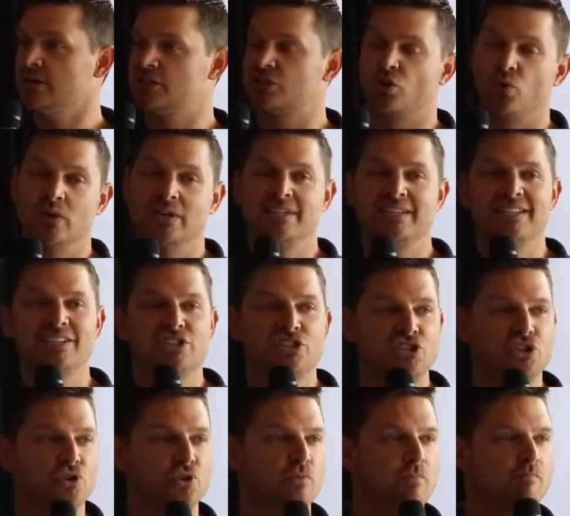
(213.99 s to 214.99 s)

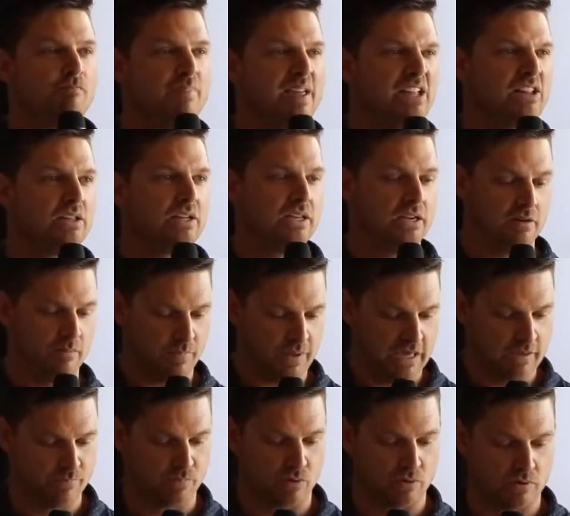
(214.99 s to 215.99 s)
22 million
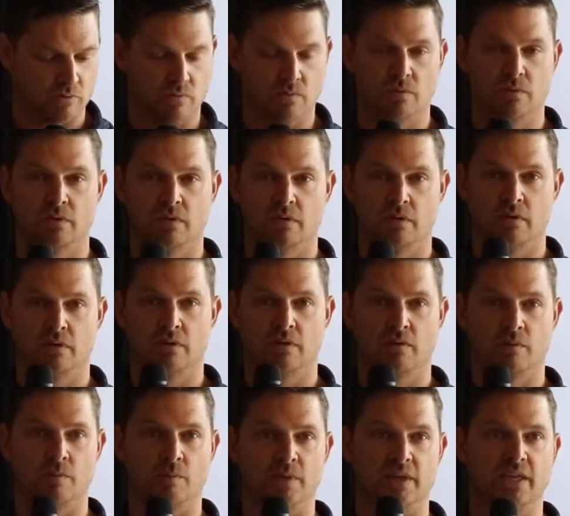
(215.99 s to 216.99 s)
people
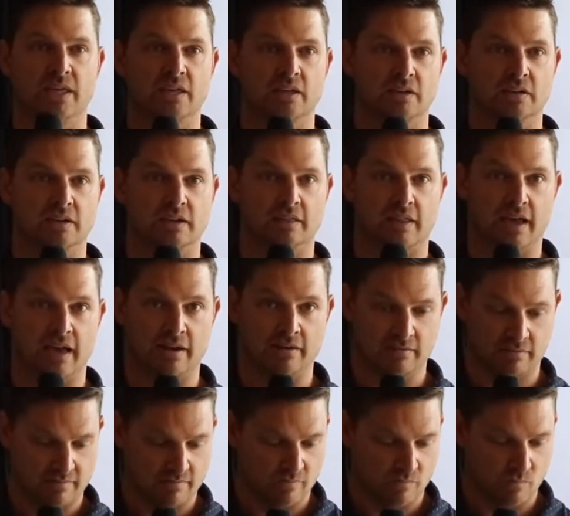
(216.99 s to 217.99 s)
would be killed in that
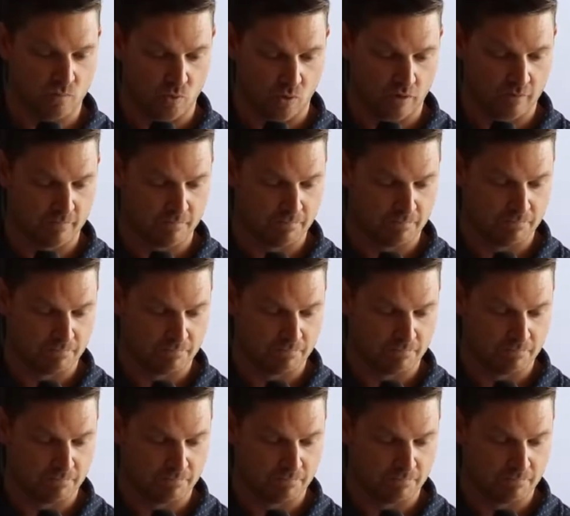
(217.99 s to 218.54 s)
war.